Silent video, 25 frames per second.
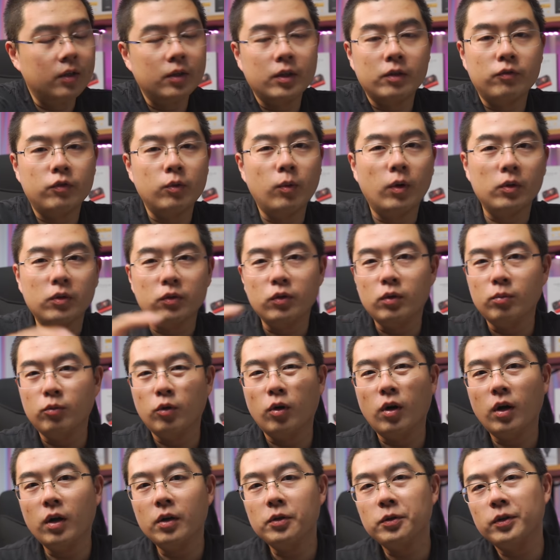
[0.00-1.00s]
If you want to know
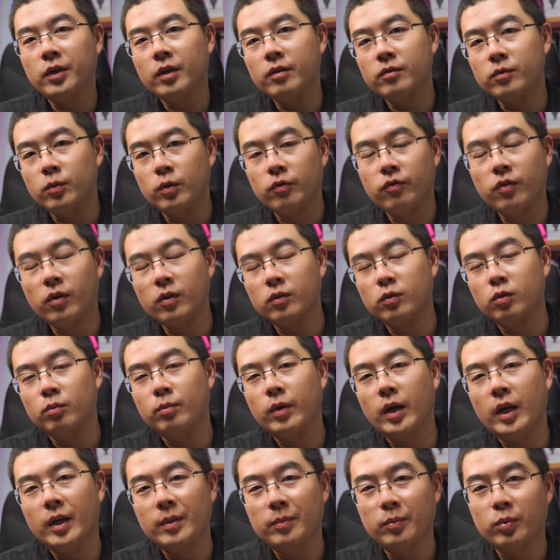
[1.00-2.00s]
more, you can refer to
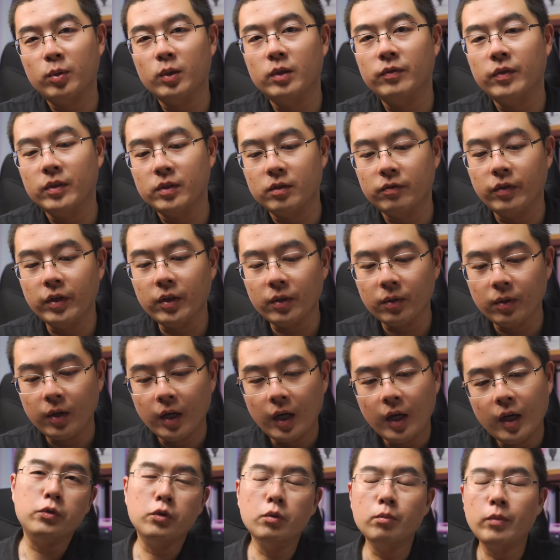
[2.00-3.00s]
my previous video.
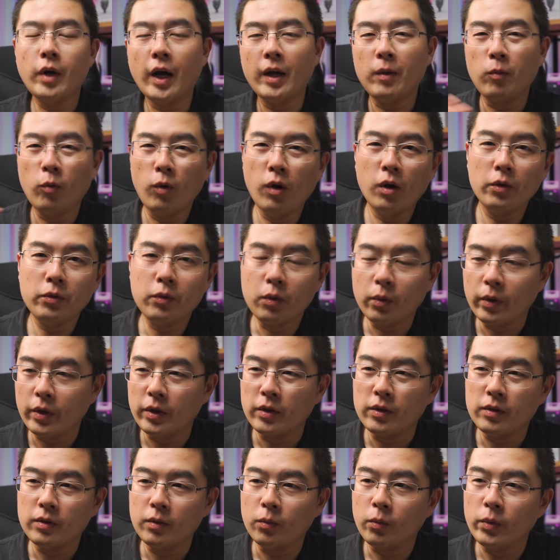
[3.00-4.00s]
You might be
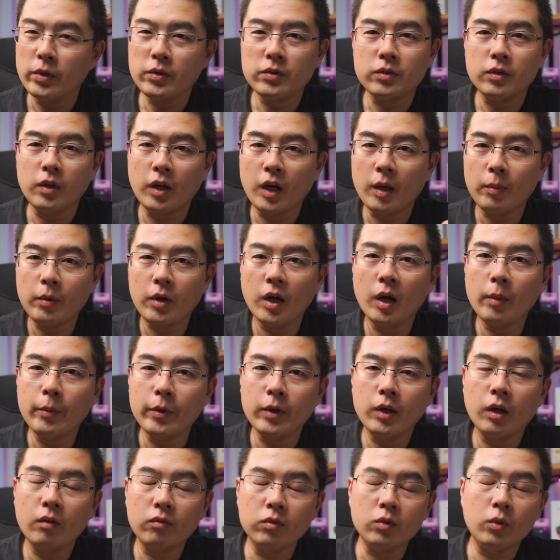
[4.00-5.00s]
wondering with the
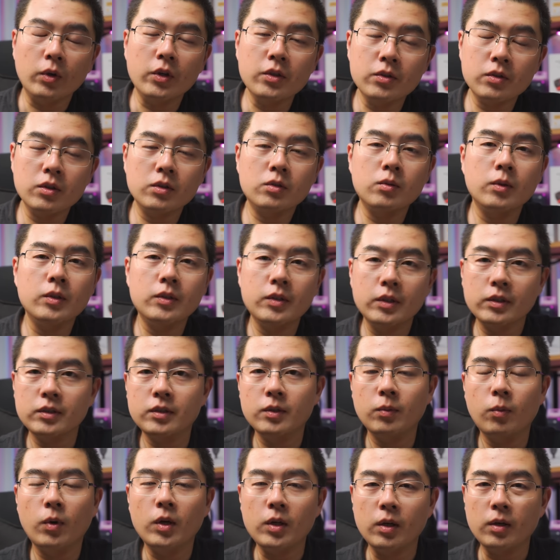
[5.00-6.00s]
upcoming of the
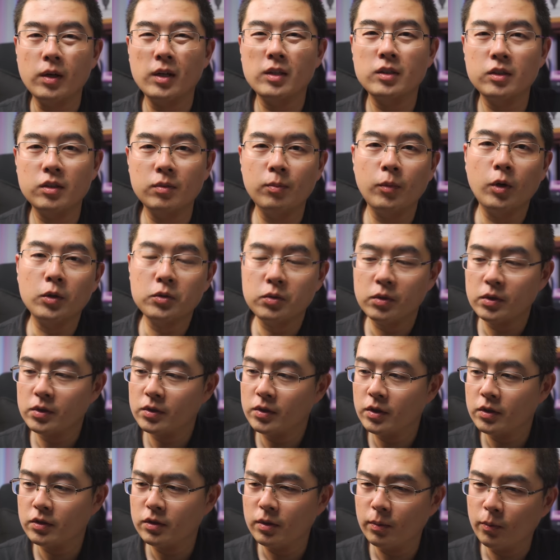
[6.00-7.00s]
Insta360 One RS modular
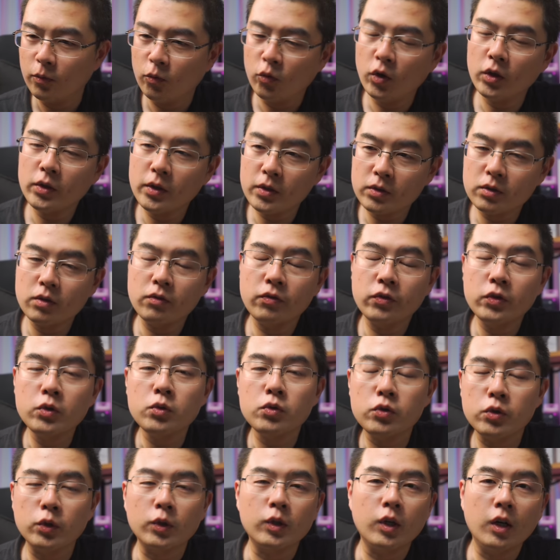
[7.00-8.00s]
system, what is the
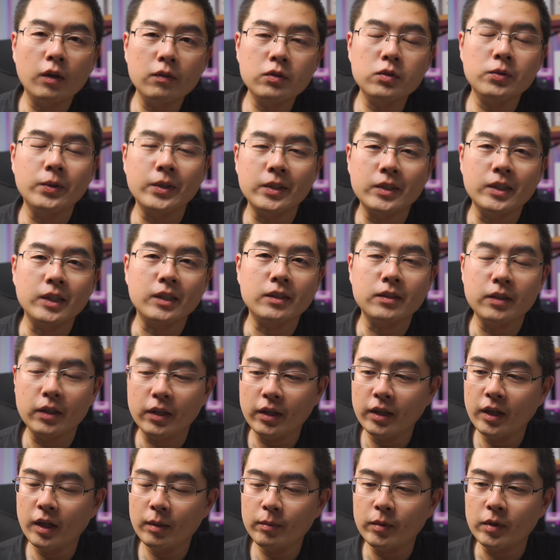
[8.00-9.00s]
future of 360
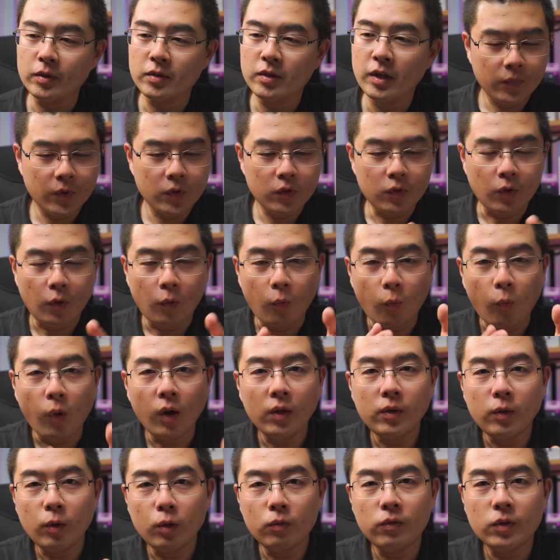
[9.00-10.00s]
cameras? The
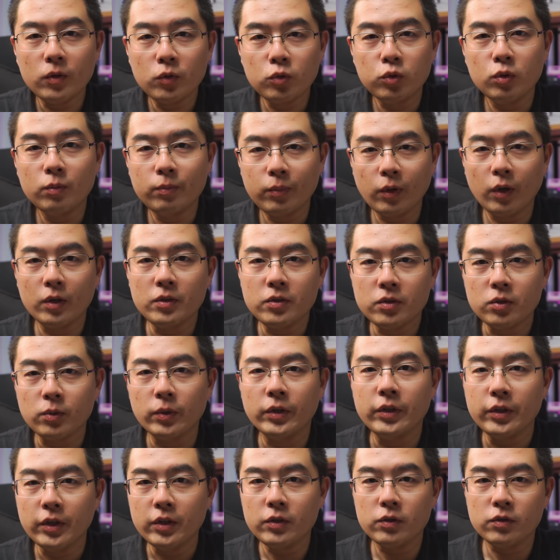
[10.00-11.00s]

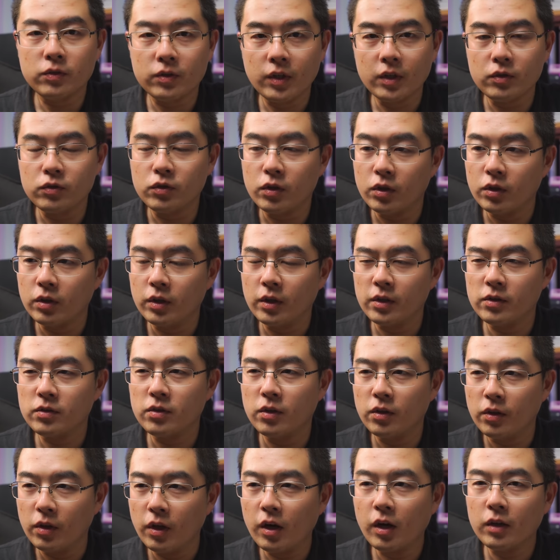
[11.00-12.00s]
1/2.3-inch sensor
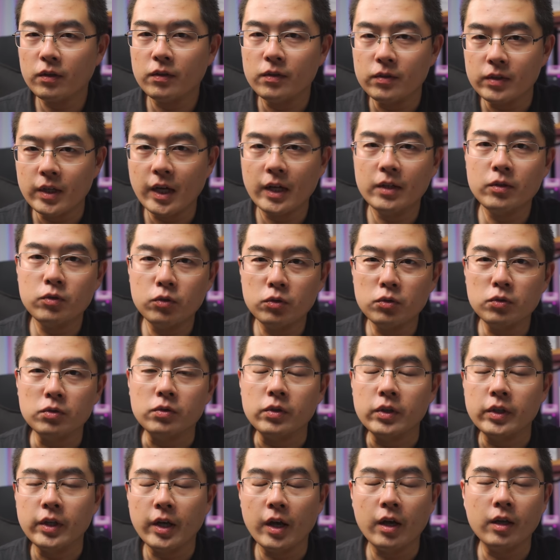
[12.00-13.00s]
is not that
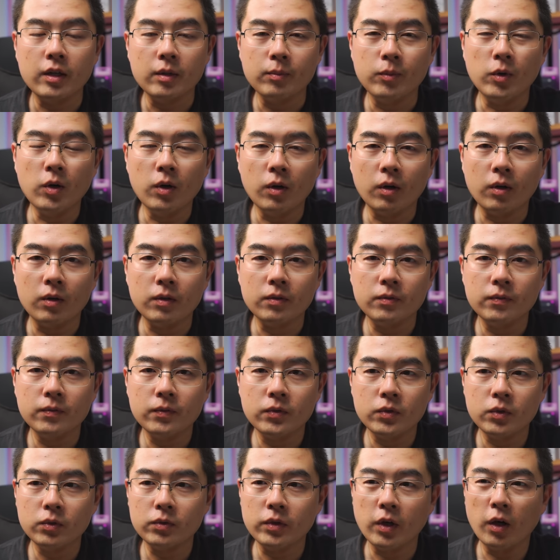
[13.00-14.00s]
juicy anymore.
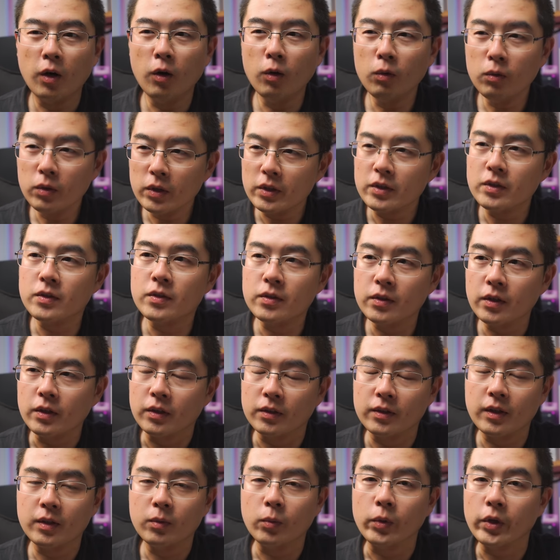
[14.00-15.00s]
So the only
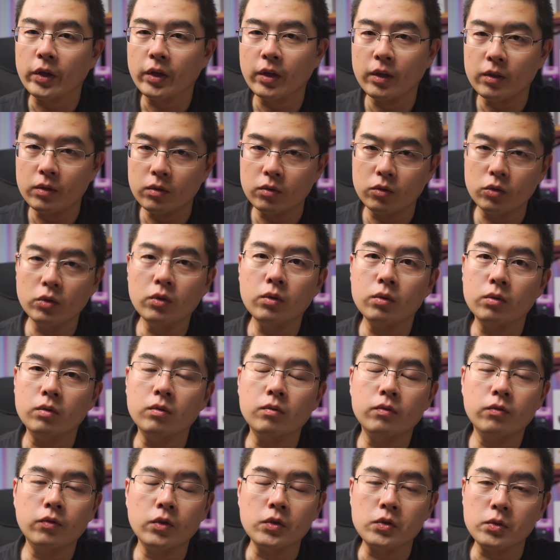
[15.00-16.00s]
thing that we can
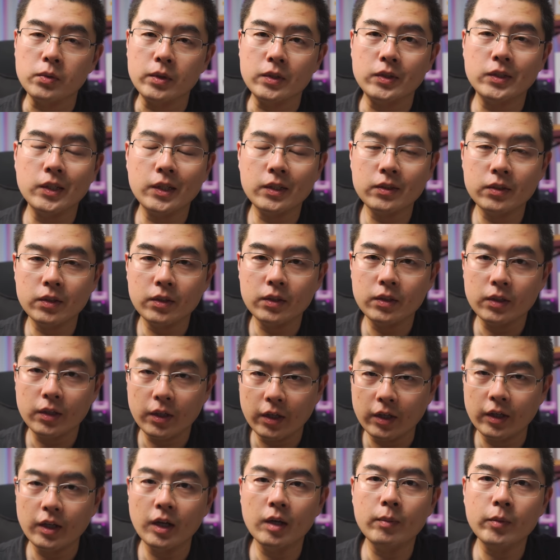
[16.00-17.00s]
do for 360
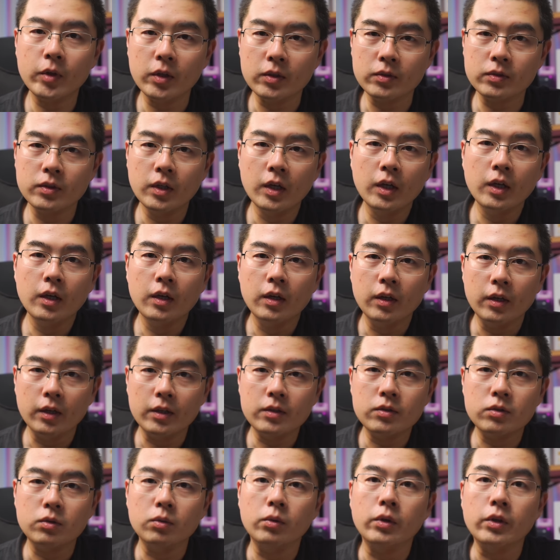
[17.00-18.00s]
cameras
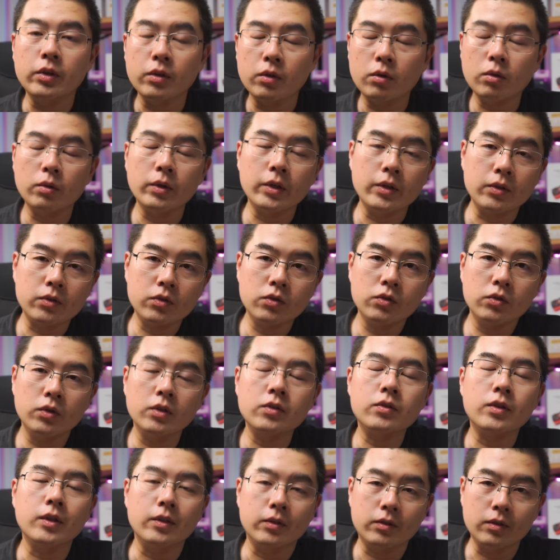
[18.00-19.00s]
is to increase
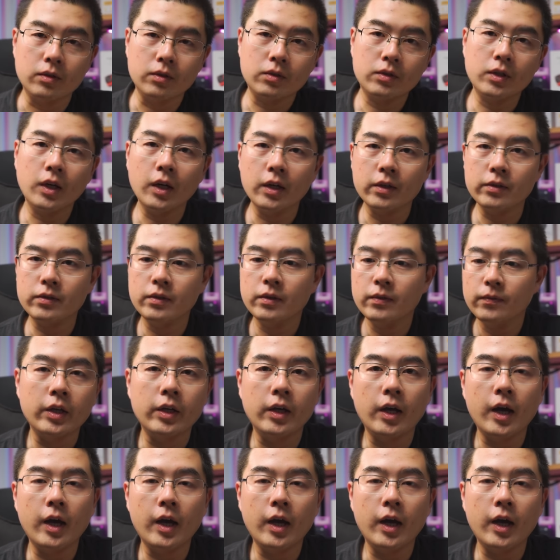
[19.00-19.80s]
the sensor size.